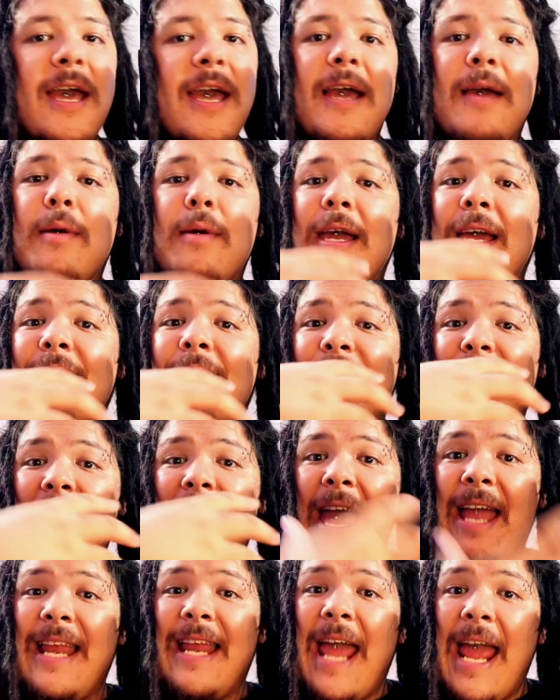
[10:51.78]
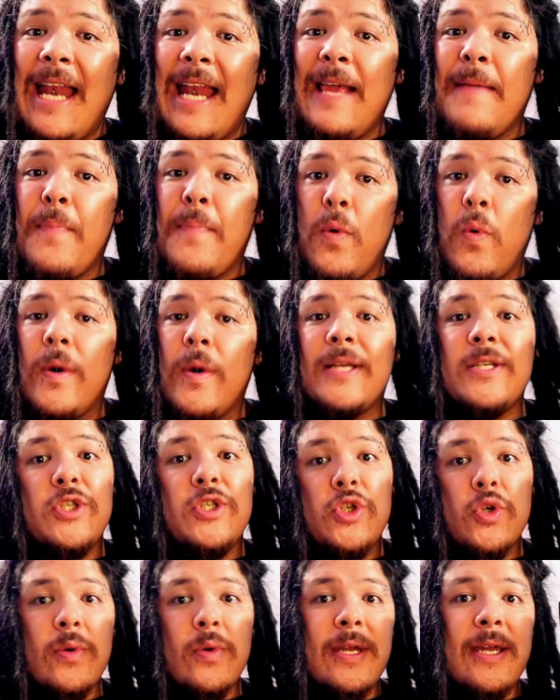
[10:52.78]
If at any point
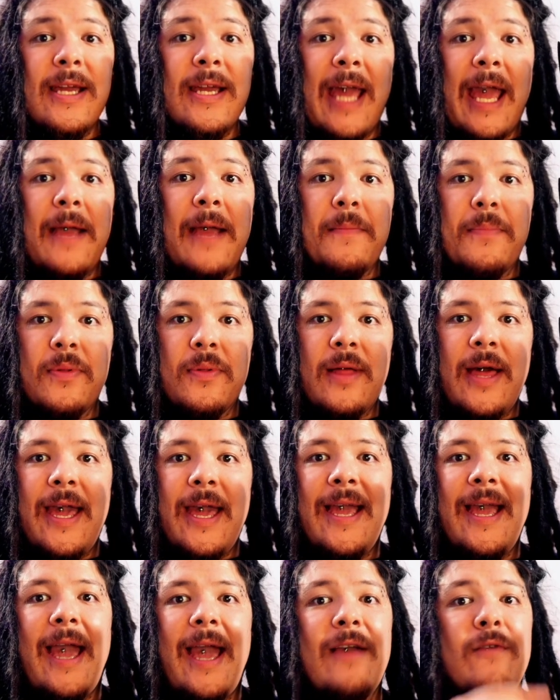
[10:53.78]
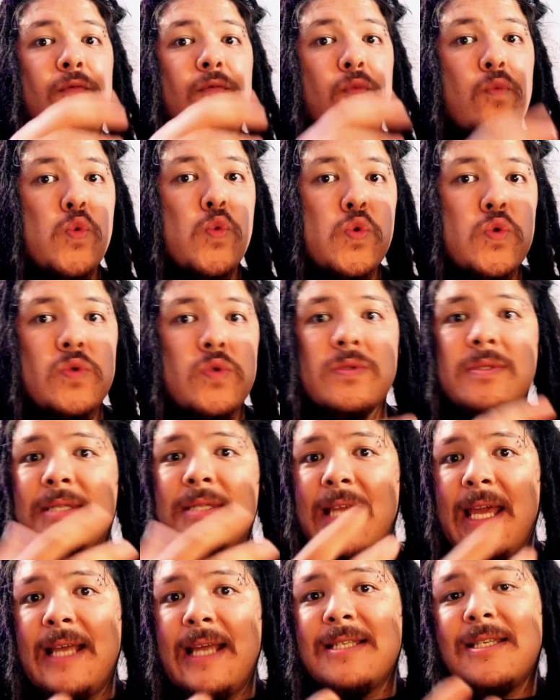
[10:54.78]
during gameplay a rule
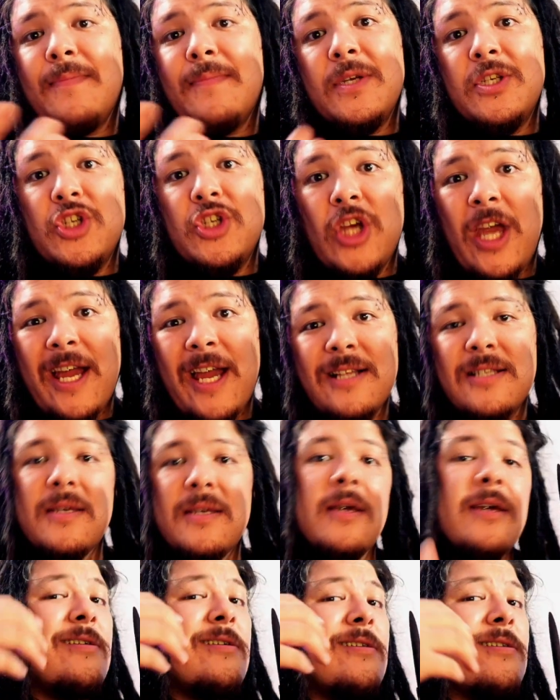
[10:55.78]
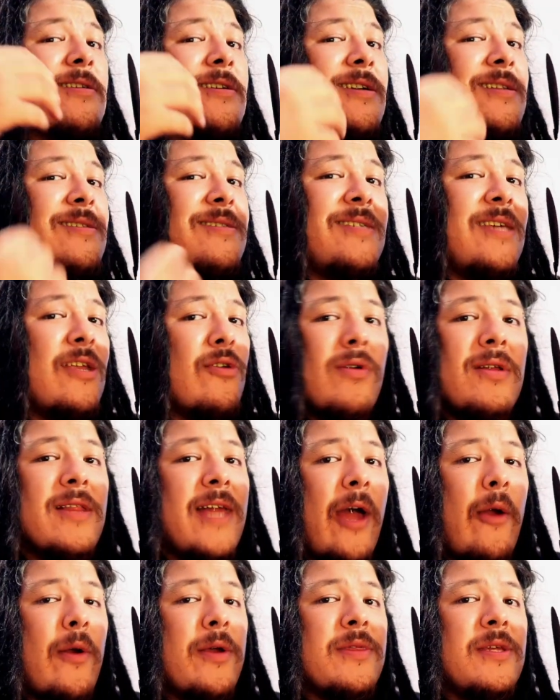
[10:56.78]
needs to be checked, consider
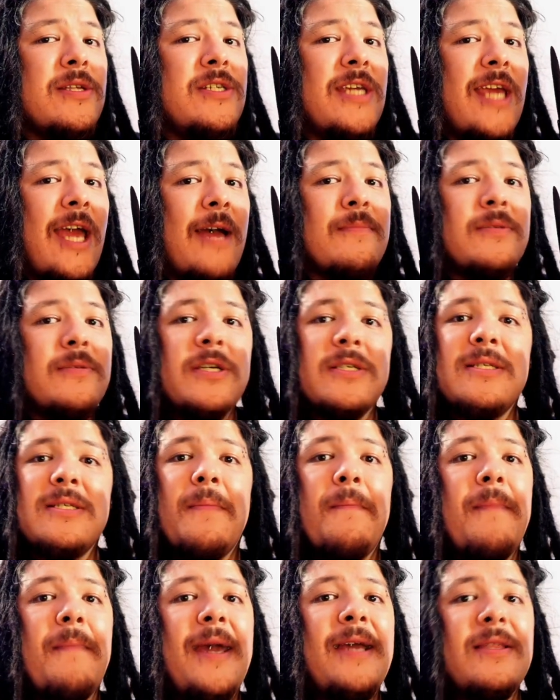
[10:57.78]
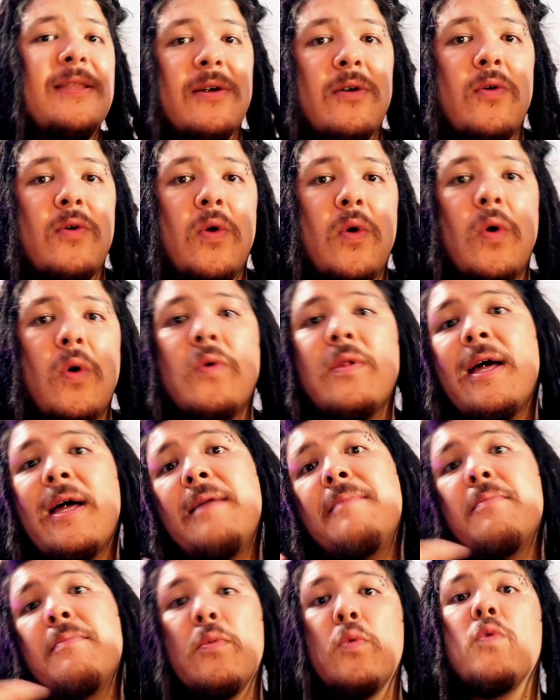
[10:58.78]
allowing the GM just to make the call
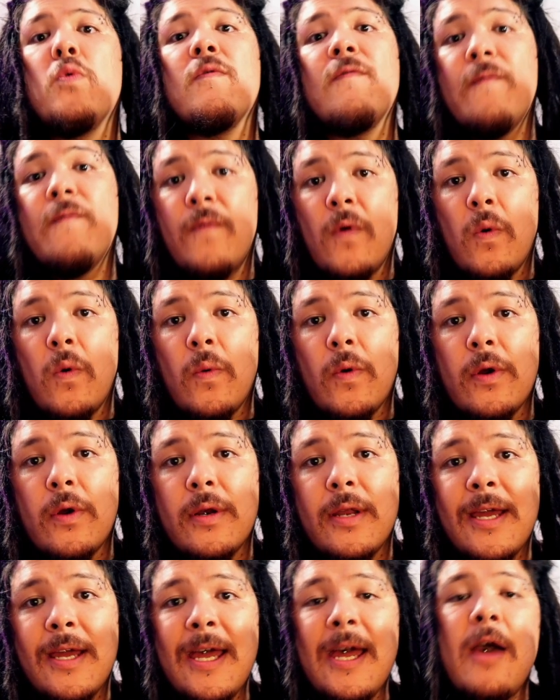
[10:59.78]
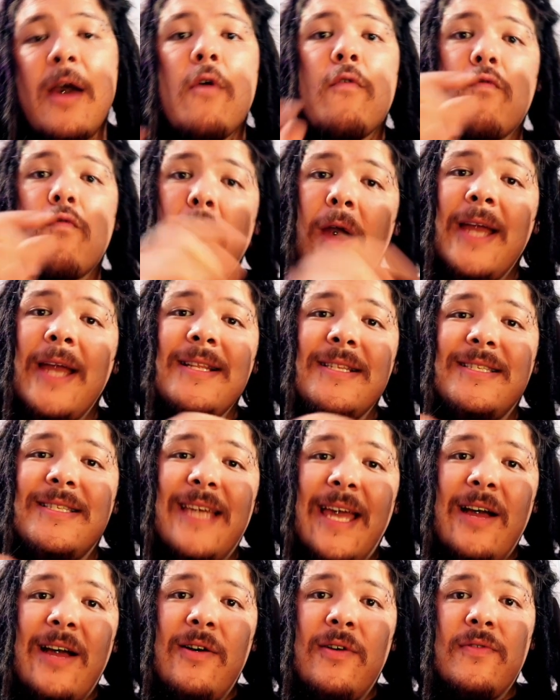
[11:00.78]
and move forward. Write
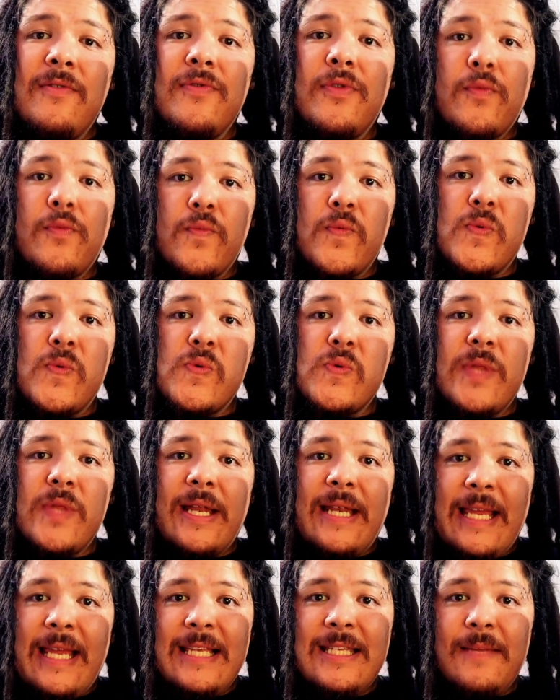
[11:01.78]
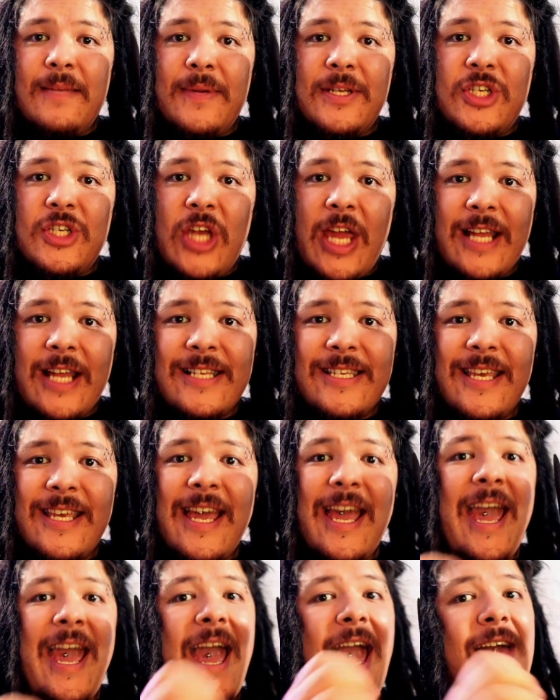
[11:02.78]
down the rule that needs to be checked
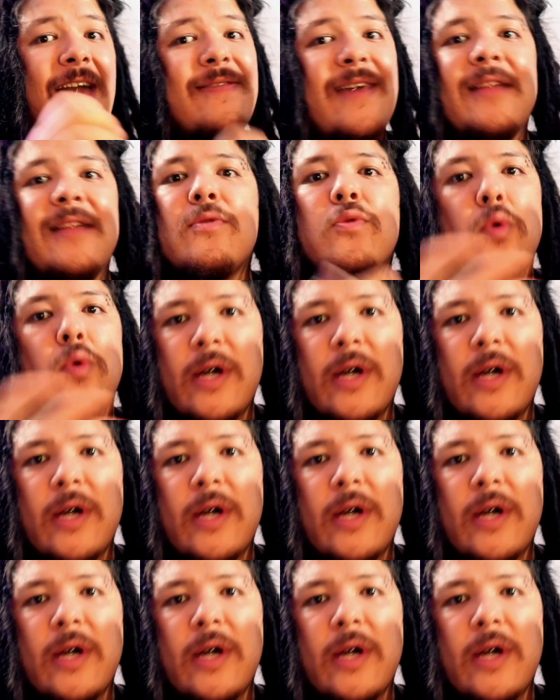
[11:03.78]
and then look it